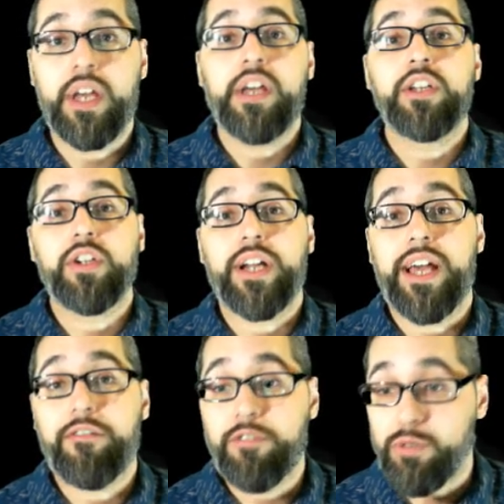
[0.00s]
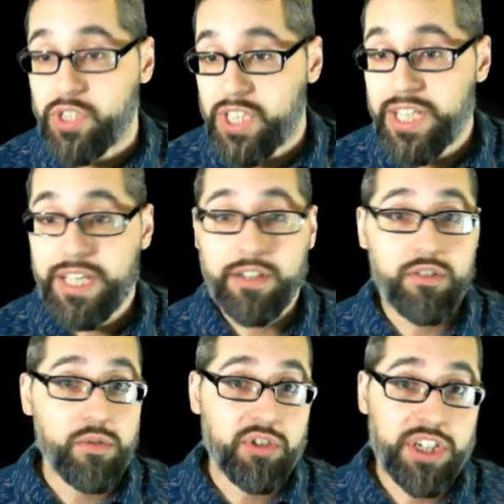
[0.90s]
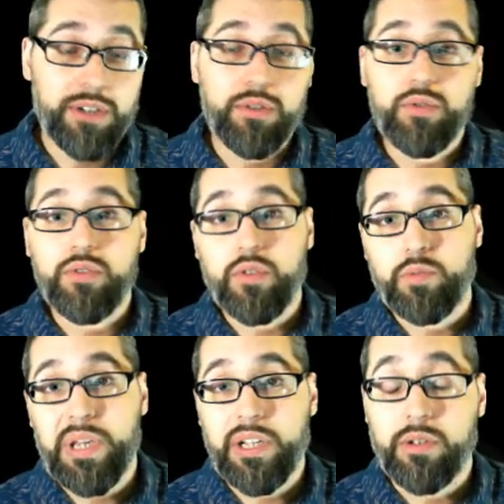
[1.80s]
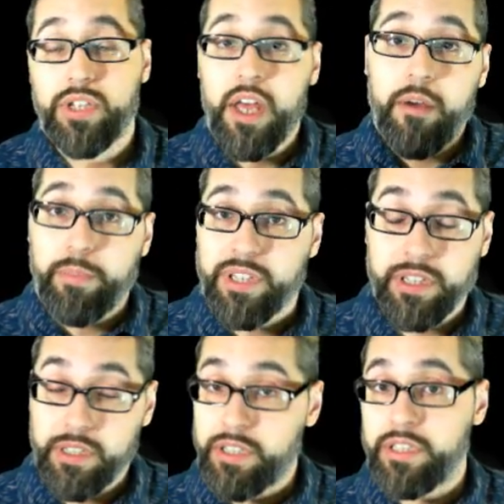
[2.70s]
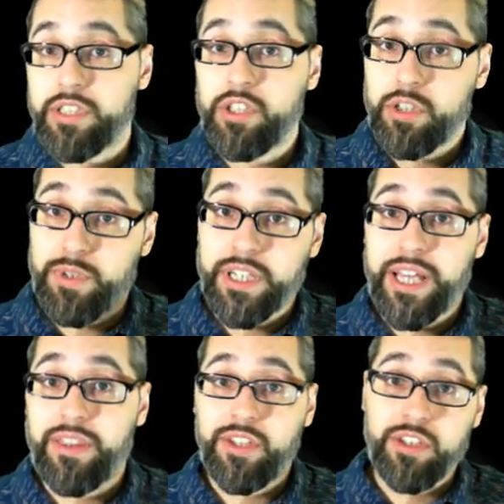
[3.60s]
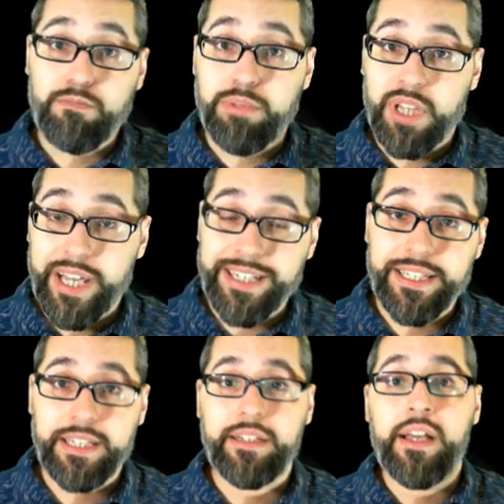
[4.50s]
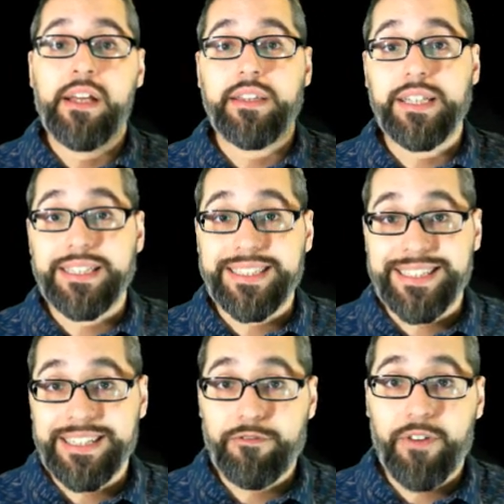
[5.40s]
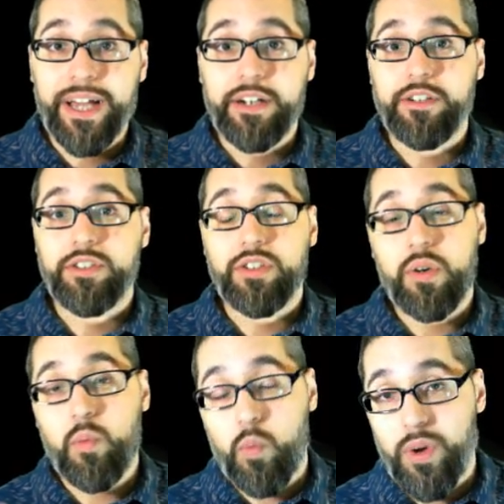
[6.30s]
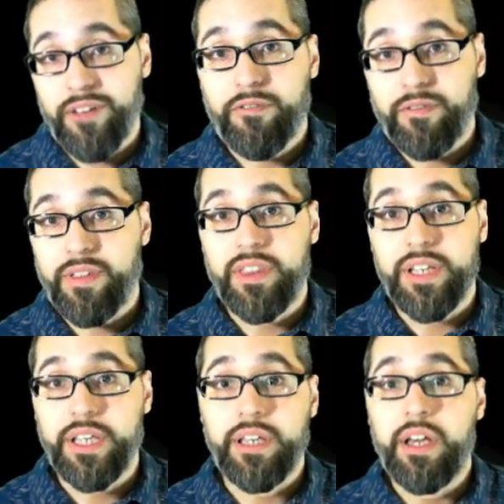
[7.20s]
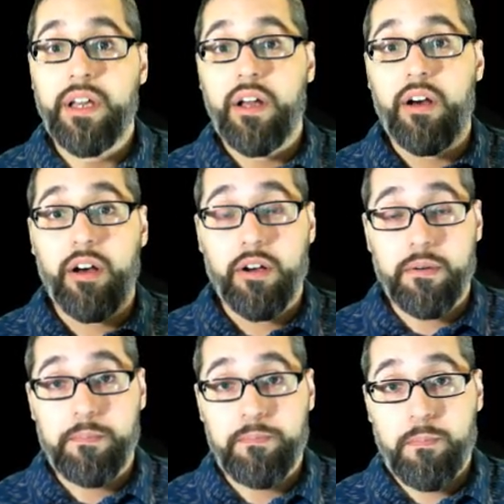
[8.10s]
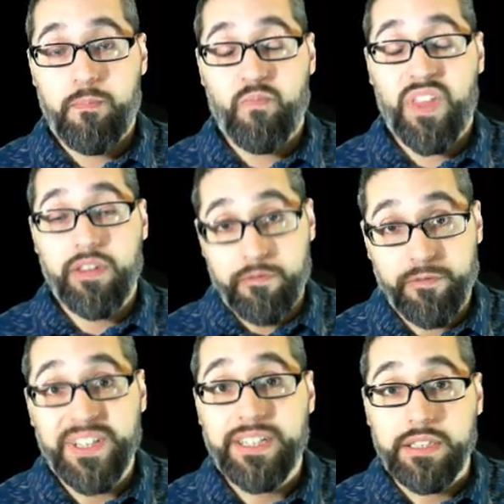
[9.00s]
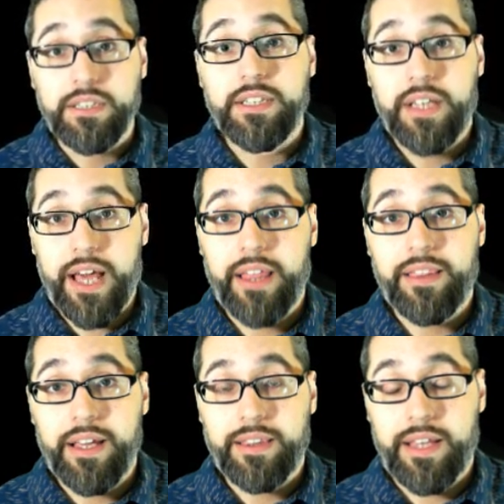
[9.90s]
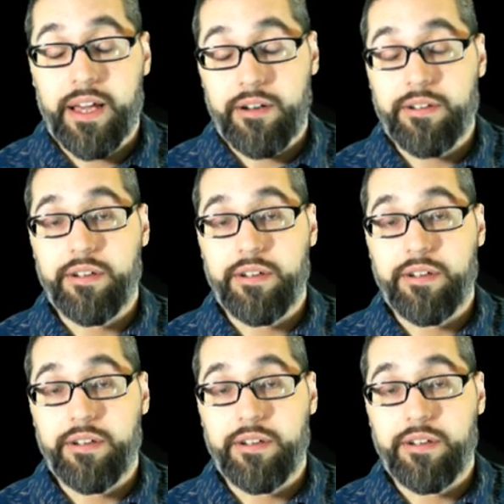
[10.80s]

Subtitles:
You're going to have those Tiens, those Chaozus, those Piccolos. But, excuse me, again, this is blending these Z Fighters with the villains at that